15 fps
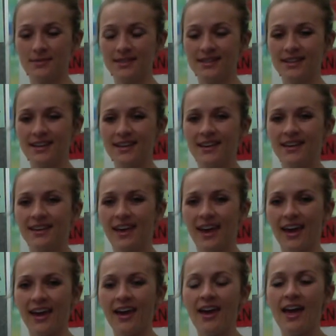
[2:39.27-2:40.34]
Okay,
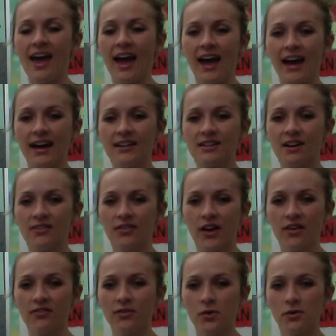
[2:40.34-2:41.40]
and our vowel
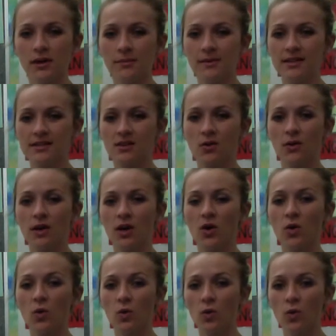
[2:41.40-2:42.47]
phoneme is going
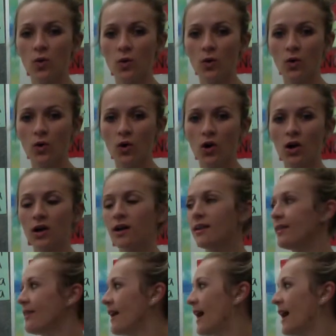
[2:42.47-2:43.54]
or
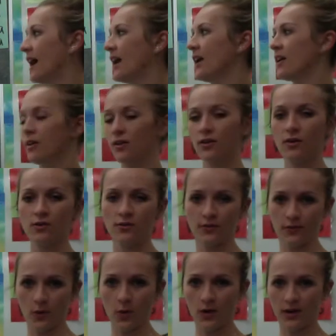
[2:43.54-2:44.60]
like
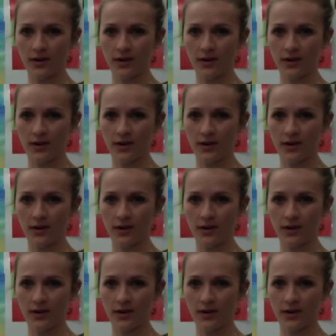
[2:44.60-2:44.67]
fork.